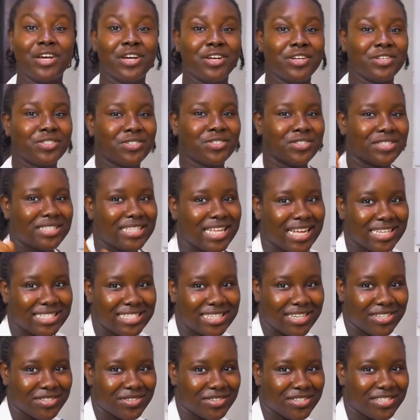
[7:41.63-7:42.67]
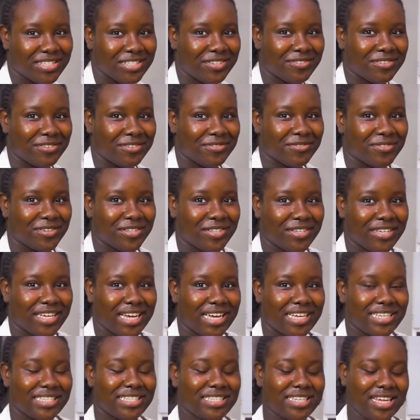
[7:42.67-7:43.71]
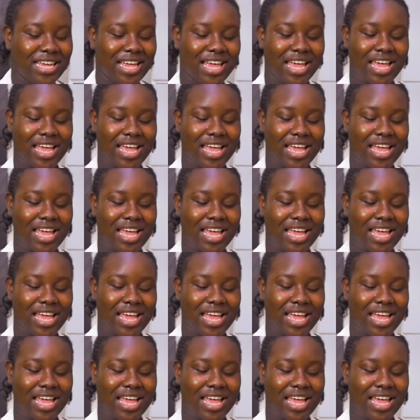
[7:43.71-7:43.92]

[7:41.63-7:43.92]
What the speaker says: So that's a little secret for you guys.